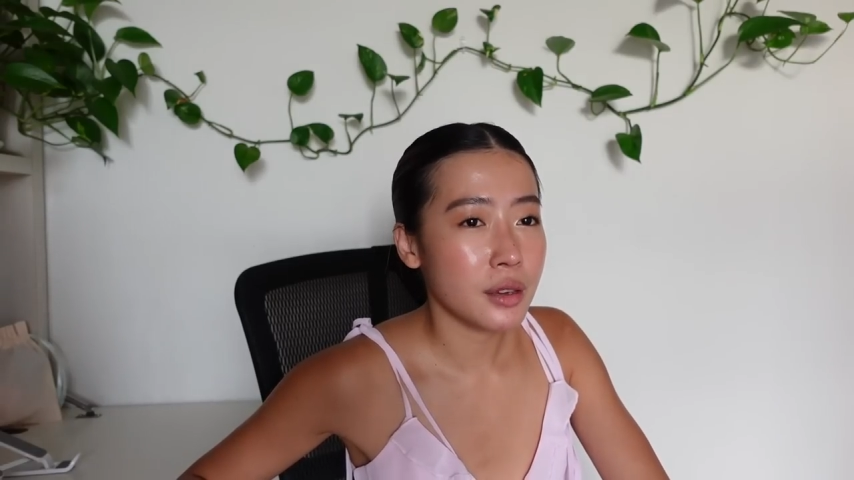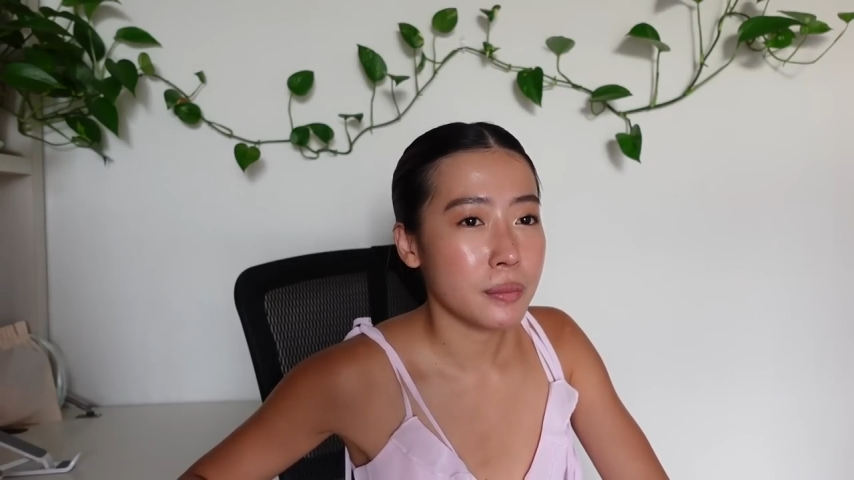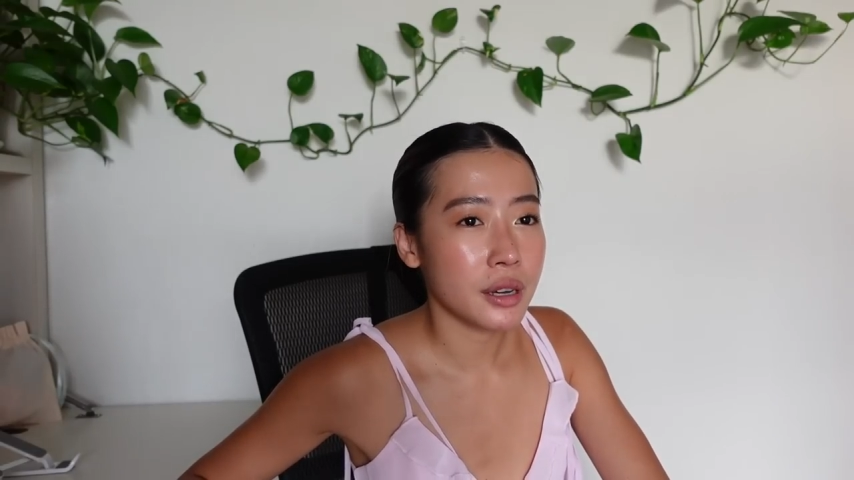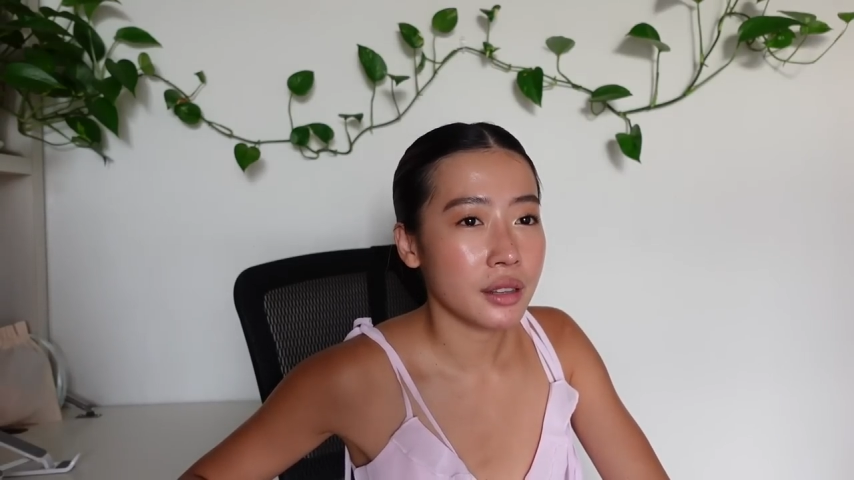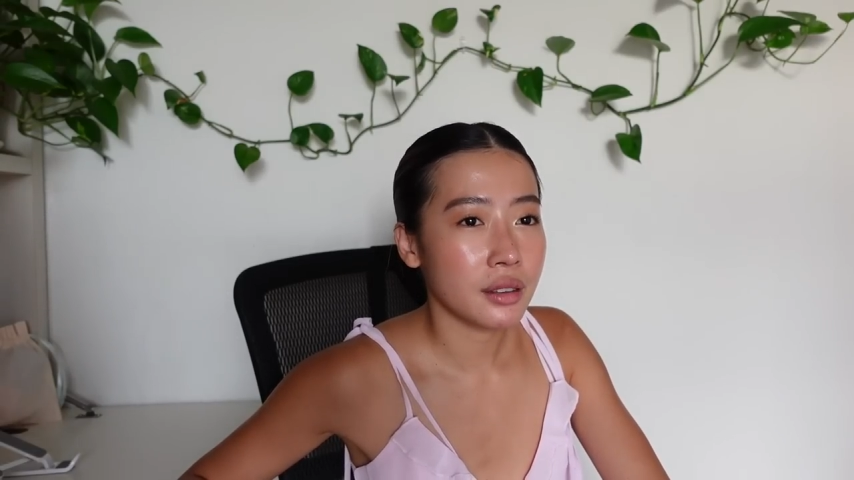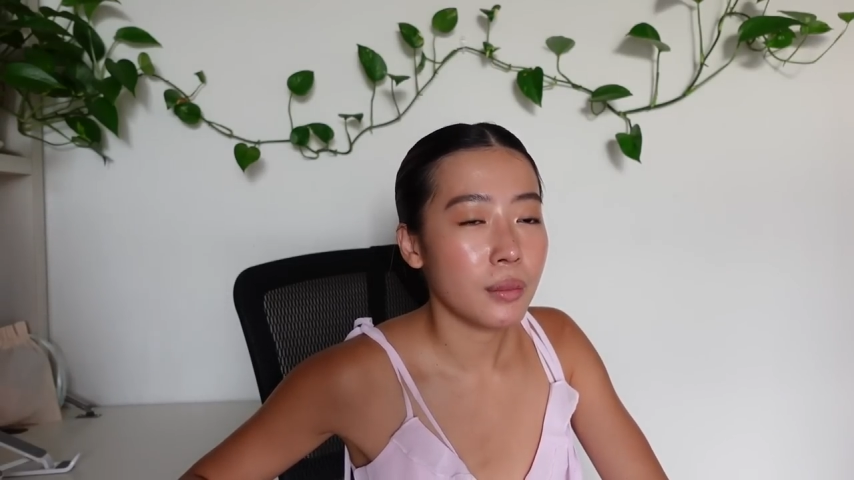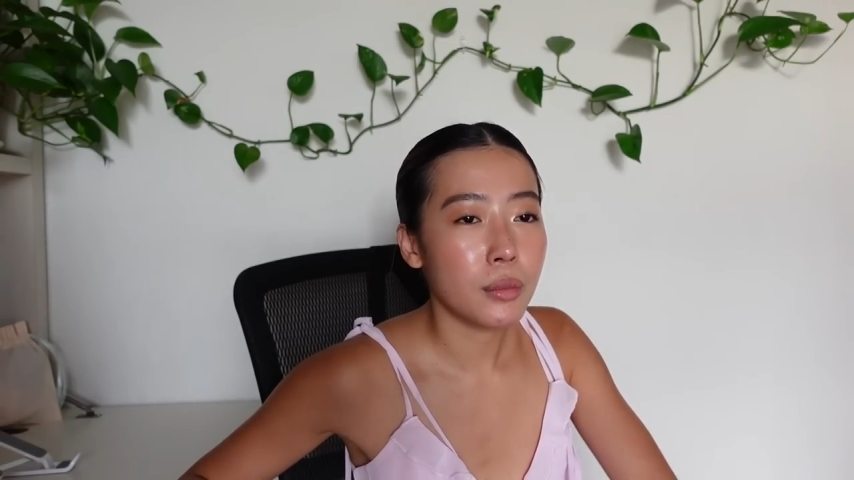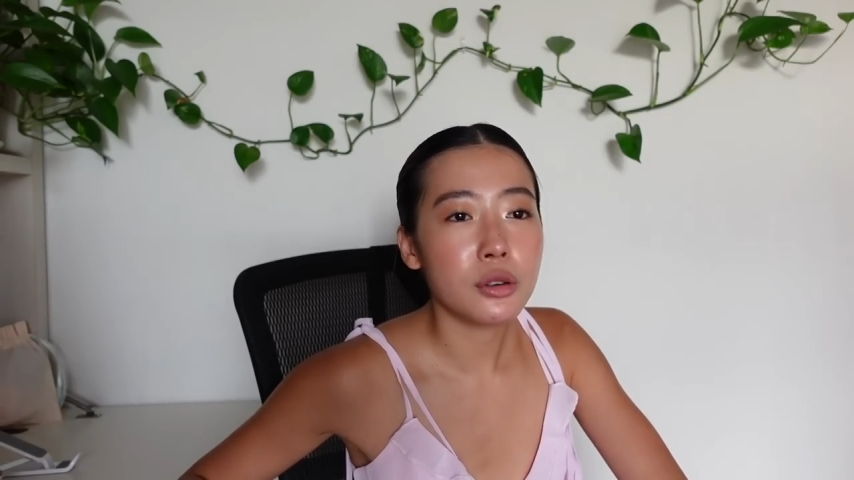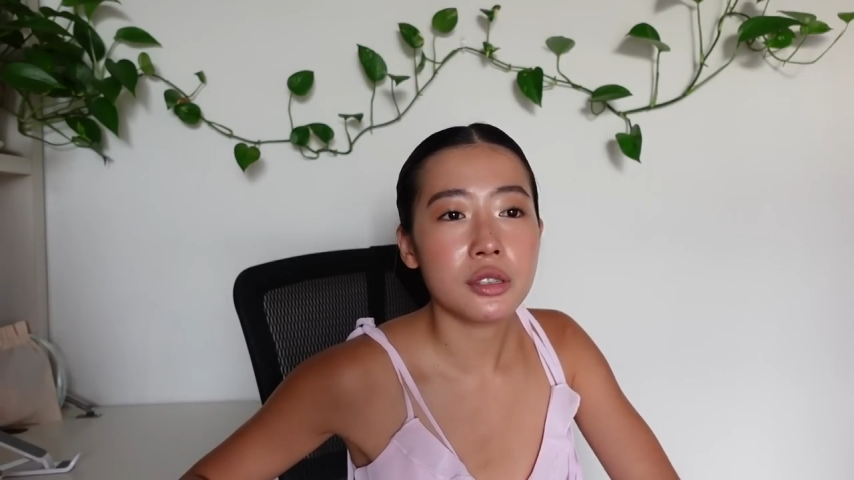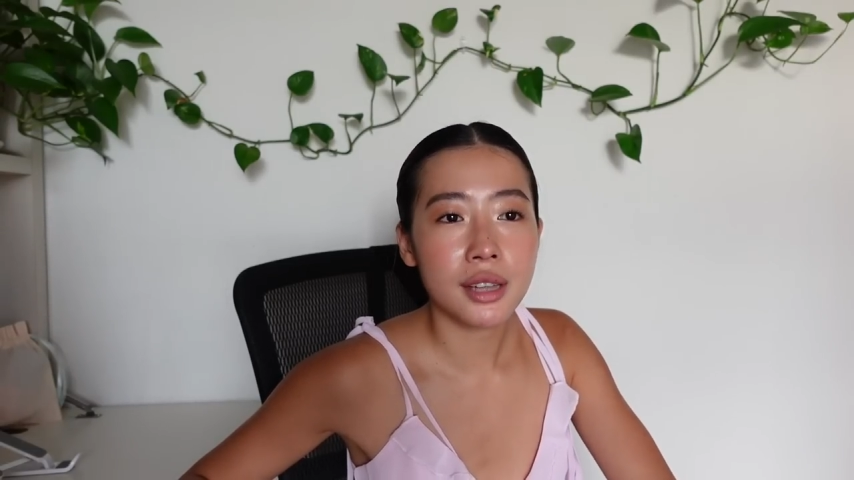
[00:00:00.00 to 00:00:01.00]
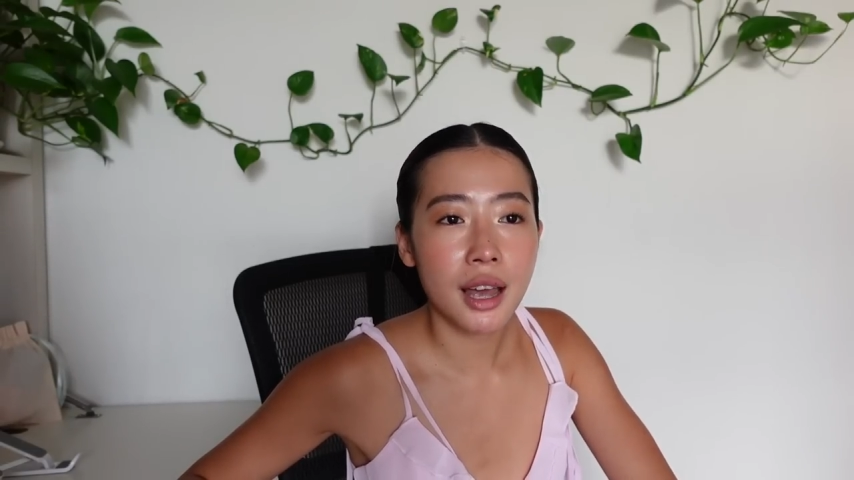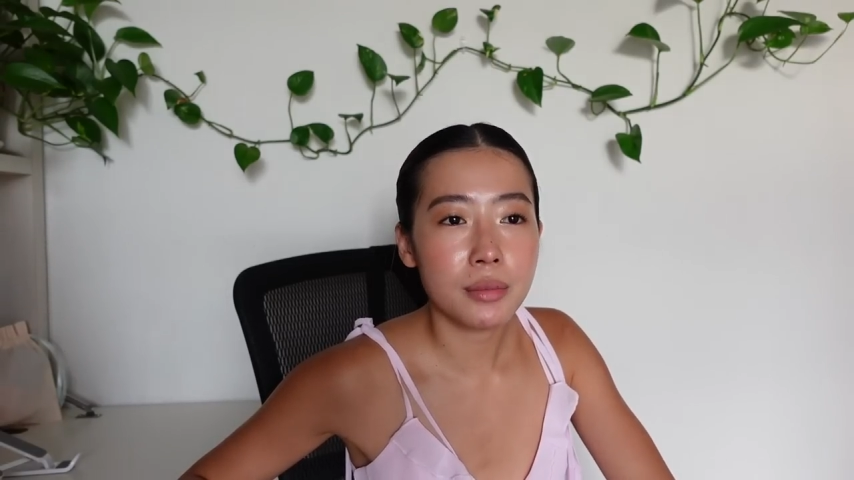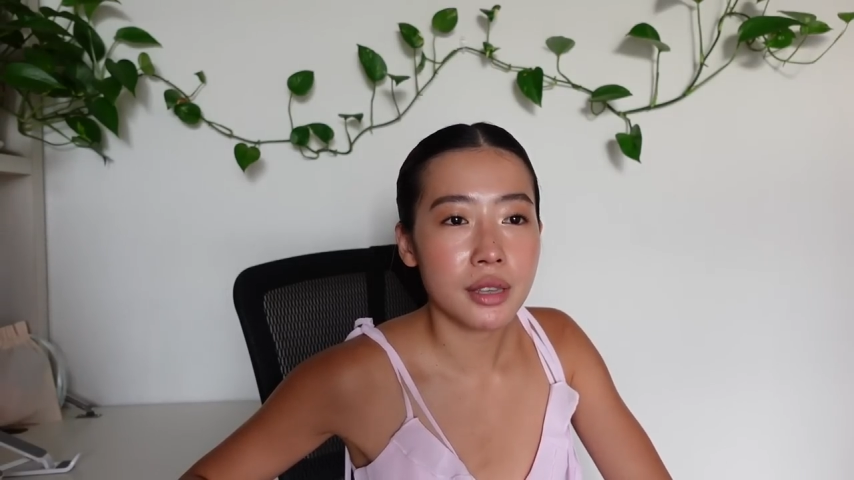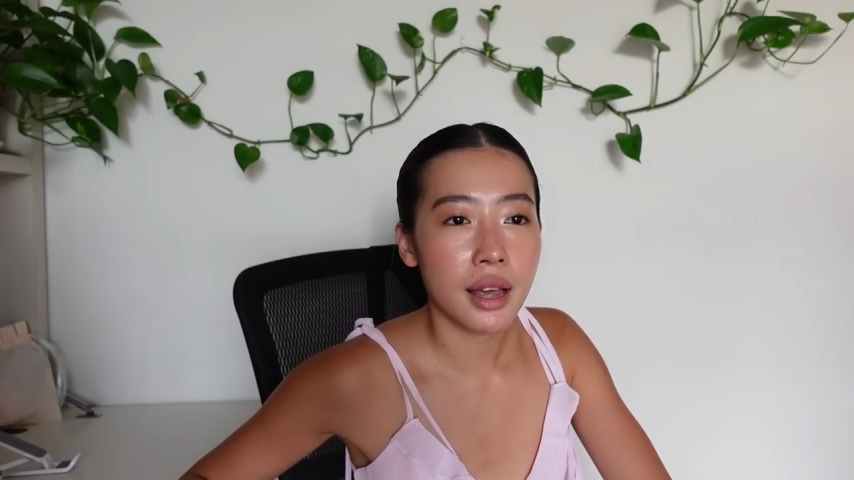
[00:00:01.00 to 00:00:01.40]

but most times I